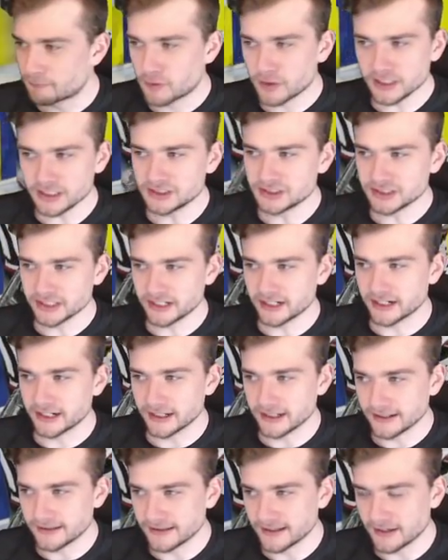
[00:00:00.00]
pretty
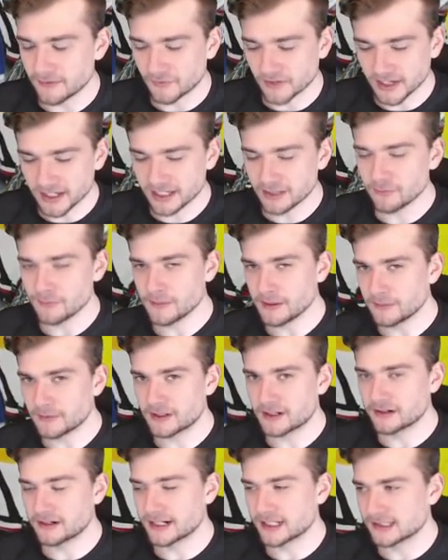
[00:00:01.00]
sure, if I can remember
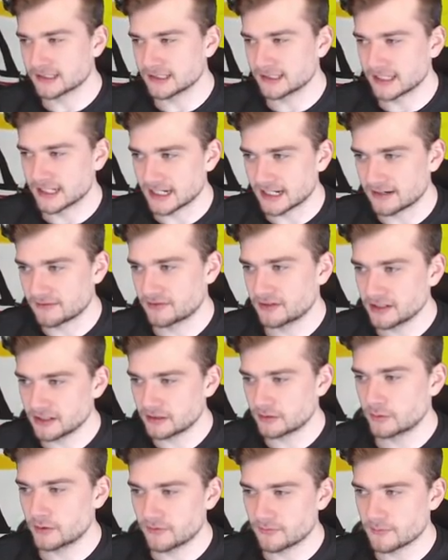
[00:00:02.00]
correctly, that every
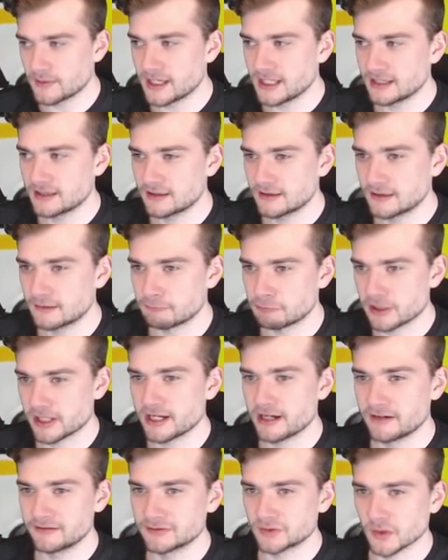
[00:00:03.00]
year we've made the
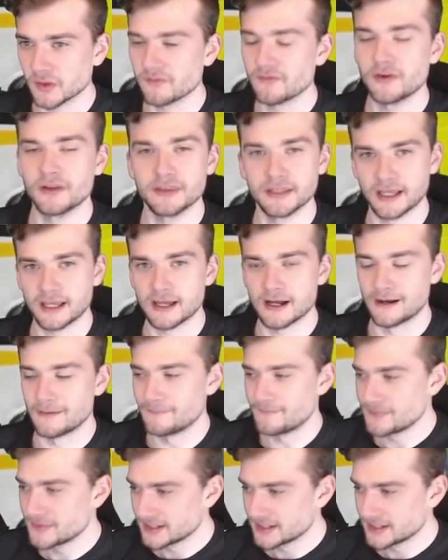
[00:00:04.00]
playoffs, we've won the cup.